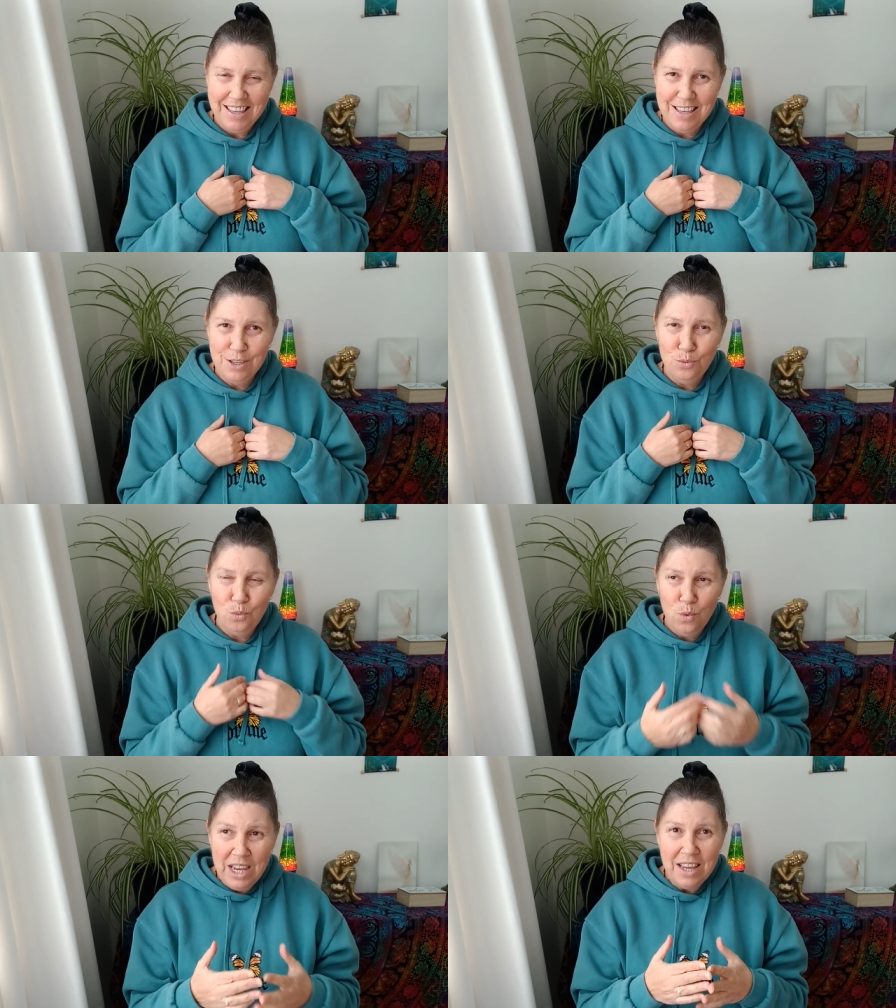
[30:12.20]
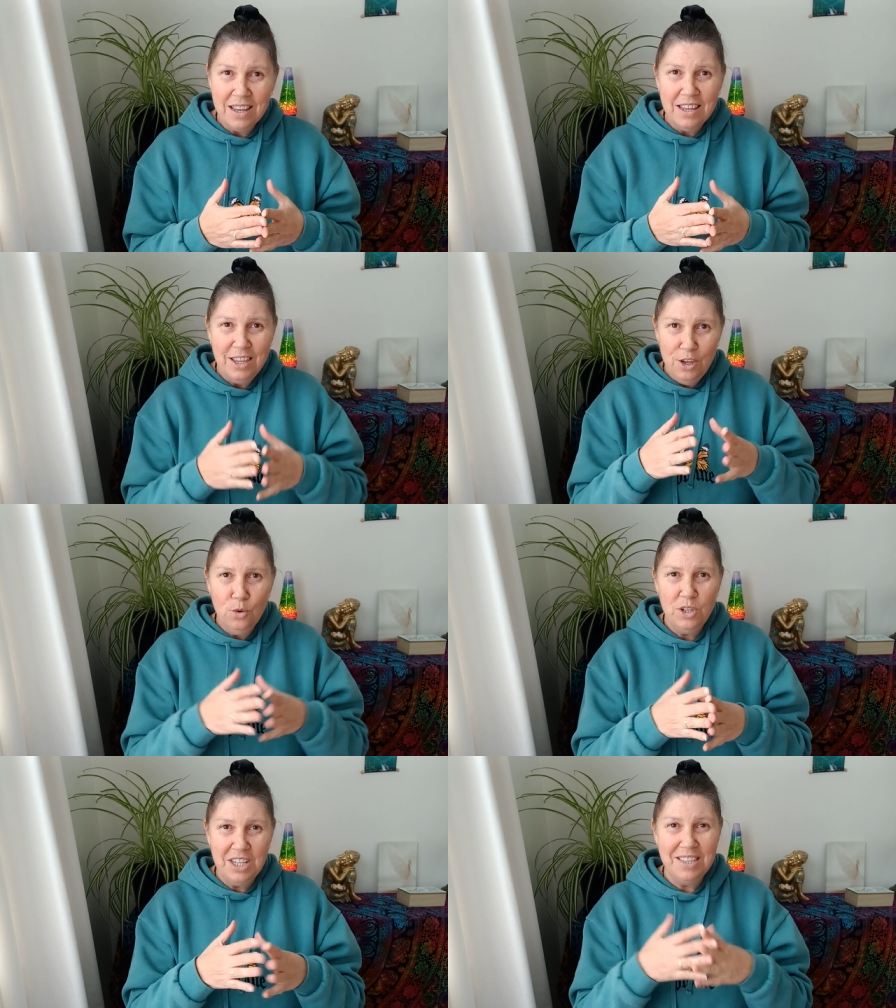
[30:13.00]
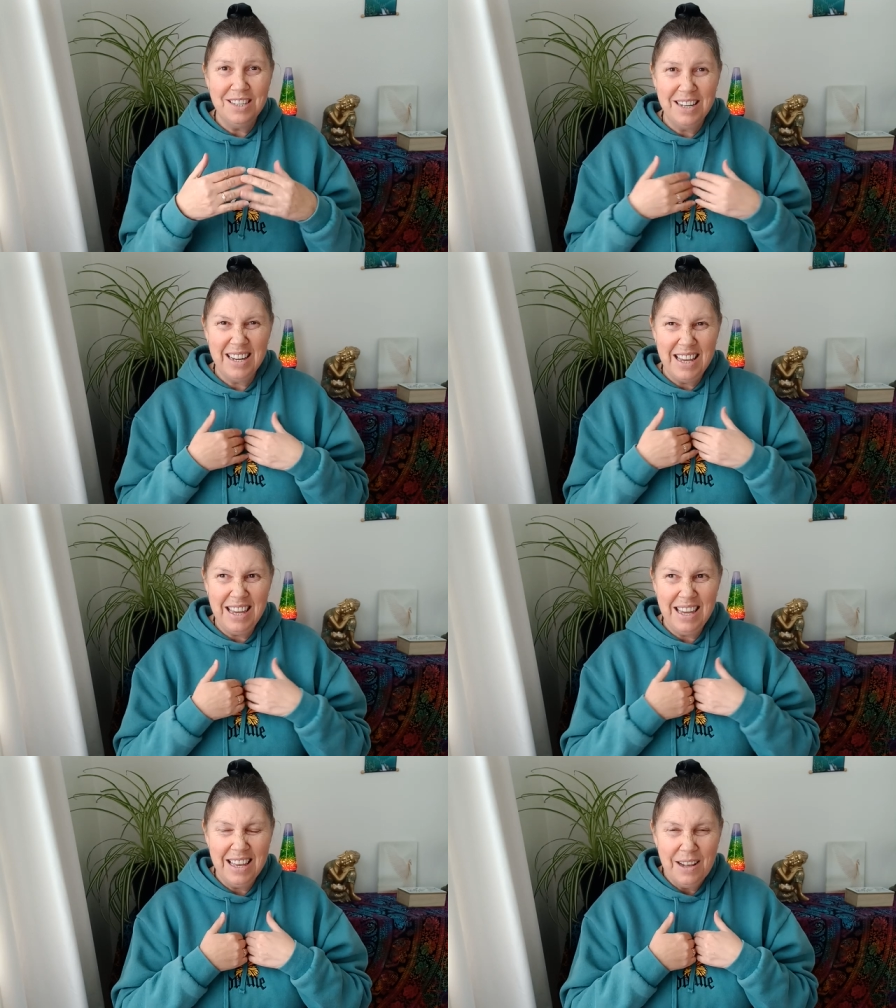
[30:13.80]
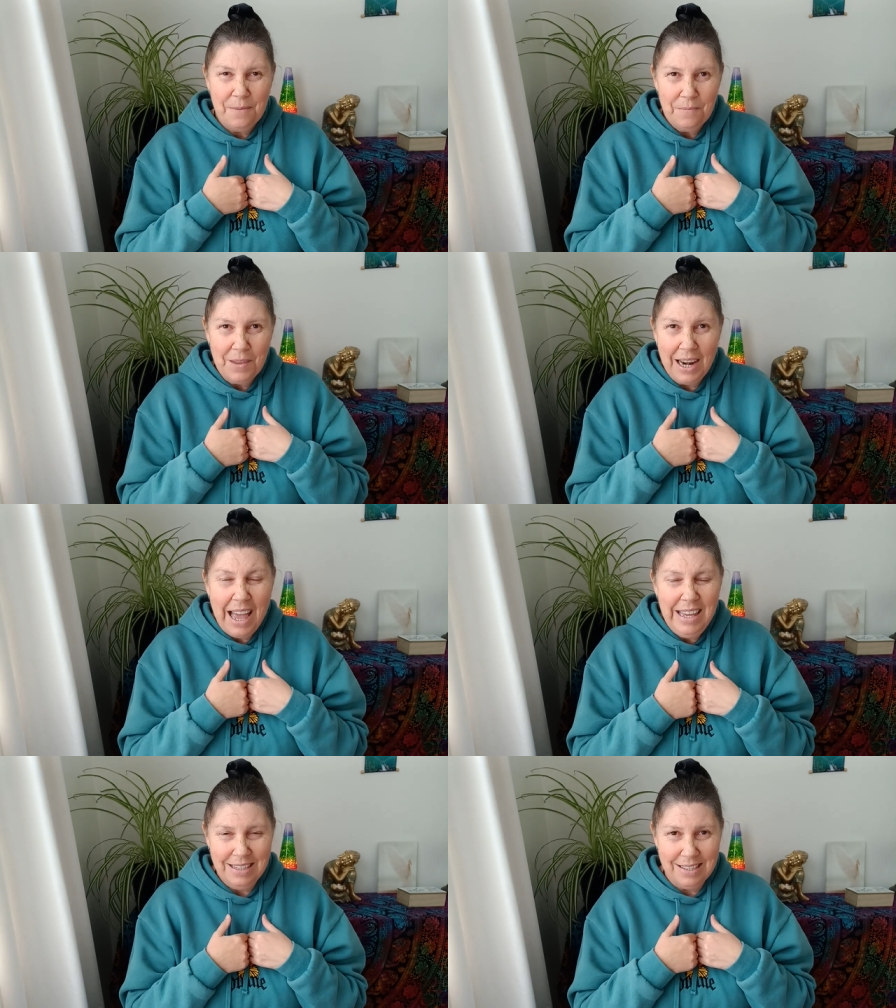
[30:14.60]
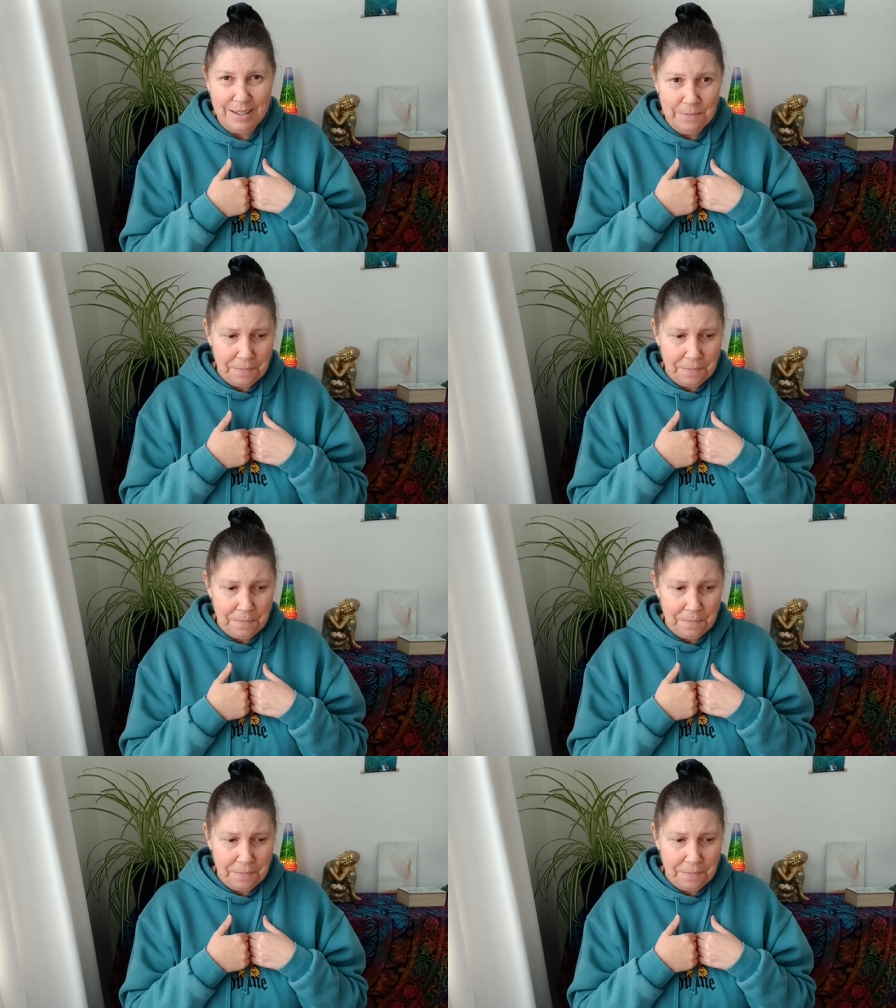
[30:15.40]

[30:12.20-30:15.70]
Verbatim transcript: is where your destiny lays.